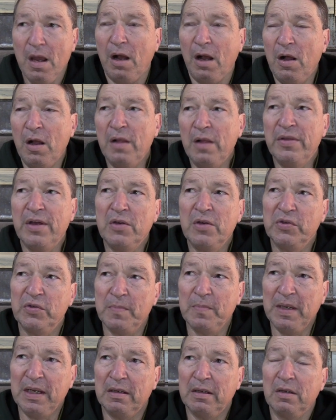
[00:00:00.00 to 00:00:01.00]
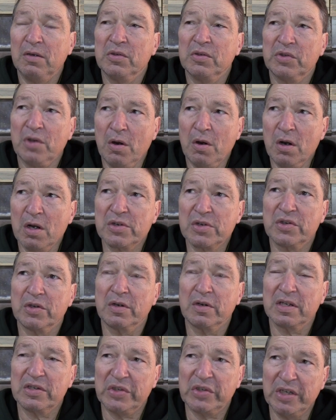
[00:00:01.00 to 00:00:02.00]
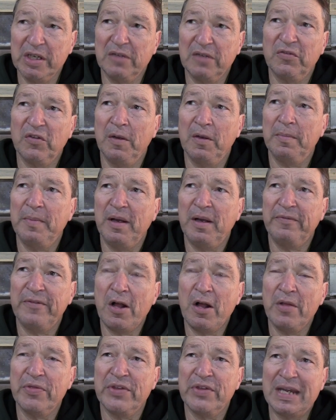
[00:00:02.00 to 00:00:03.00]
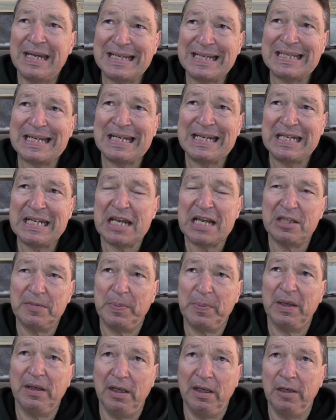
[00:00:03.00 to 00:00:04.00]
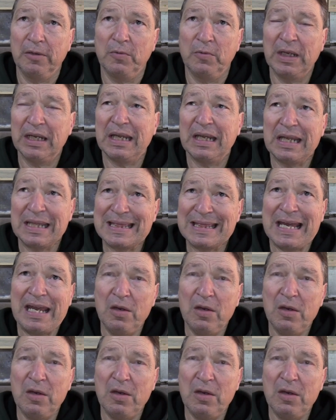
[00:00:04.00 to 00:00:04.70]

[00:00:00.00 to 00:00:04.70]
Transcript: All those men whose hearts are deceitful above all things and desperately wicked,